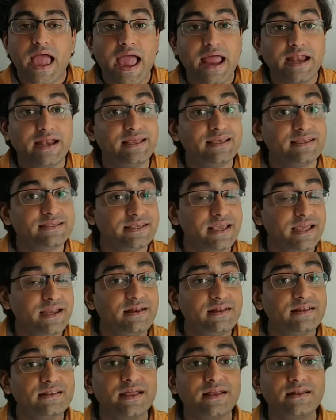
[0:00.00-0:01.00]
And he
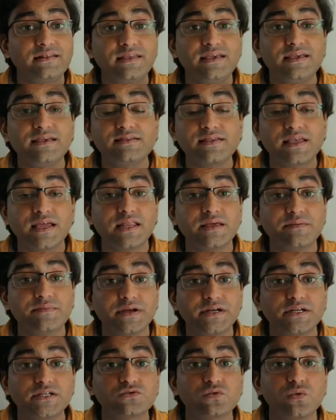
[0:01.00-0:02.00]
said that these
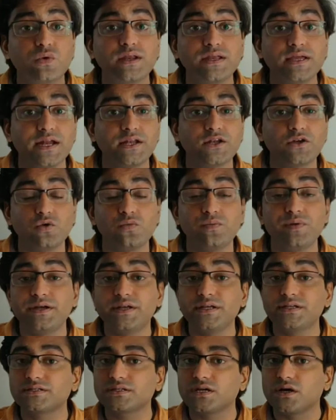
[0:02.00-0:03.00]
elements were yet to
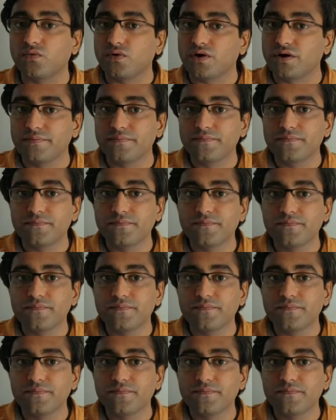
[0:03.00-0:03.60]
be discovered.